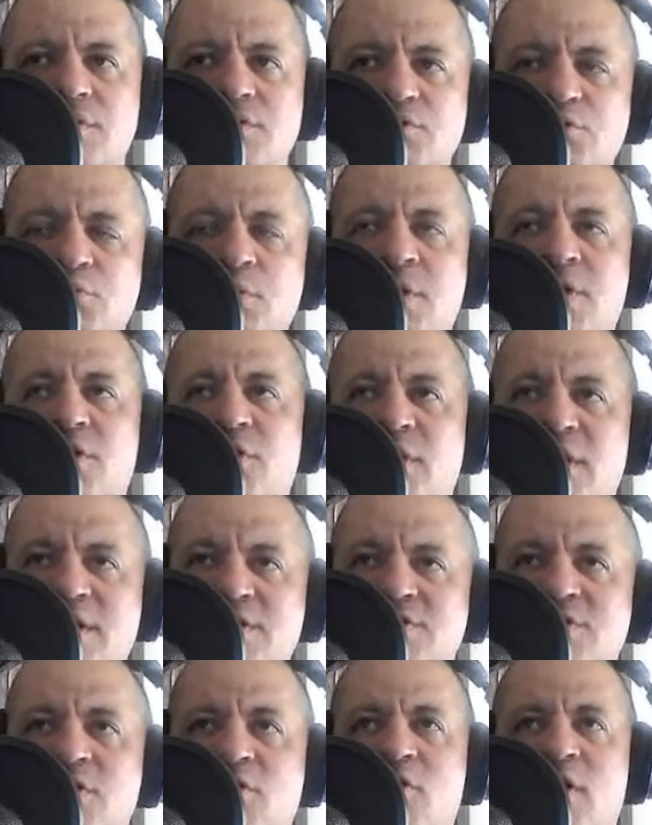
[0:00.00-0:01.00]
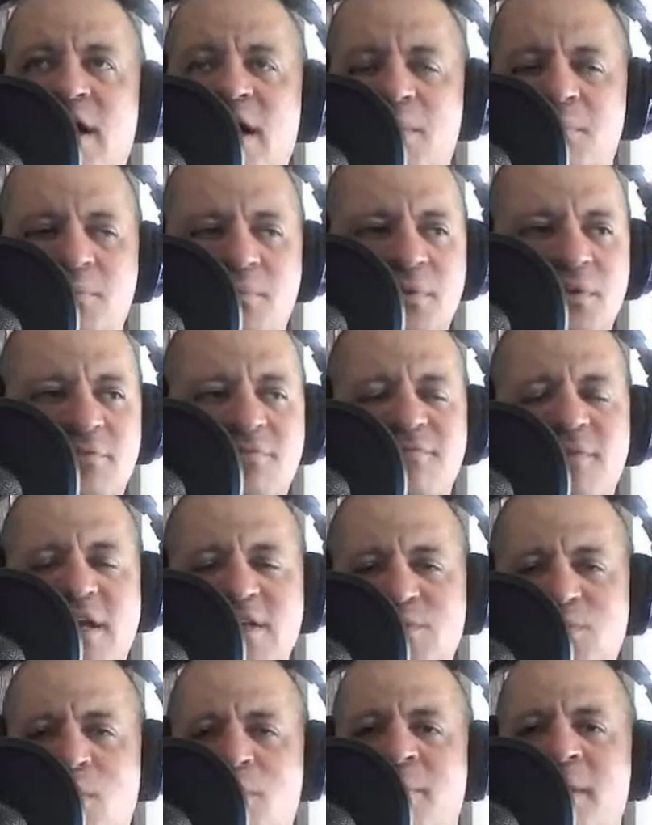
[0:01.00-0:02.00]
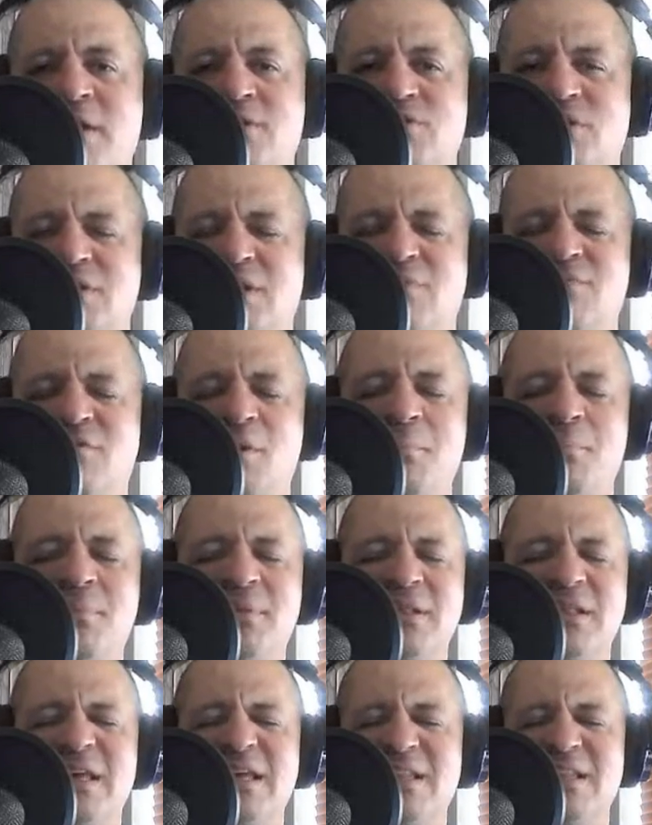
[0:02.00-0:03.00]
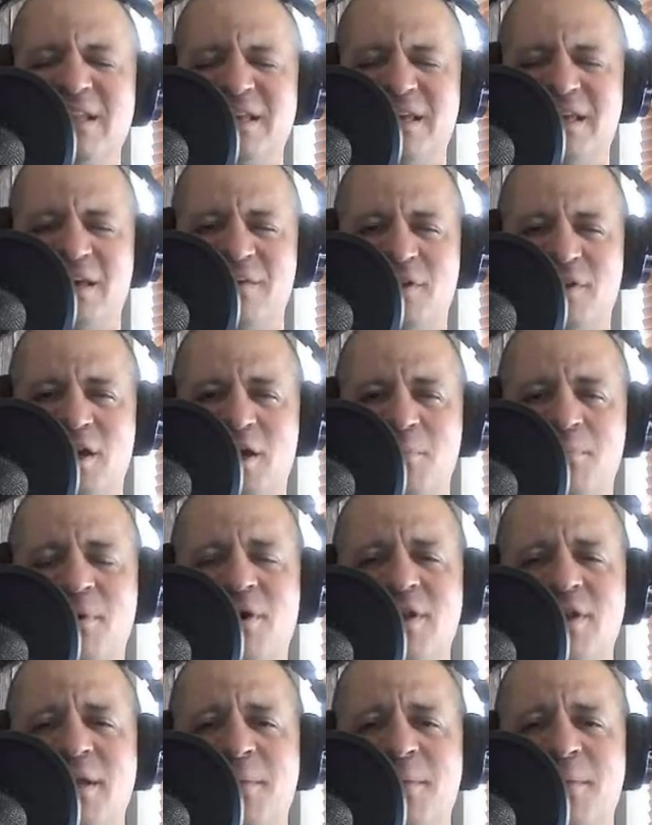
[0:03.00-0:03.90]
Twitter, Instagram, the Facebook page that they've completely given up on.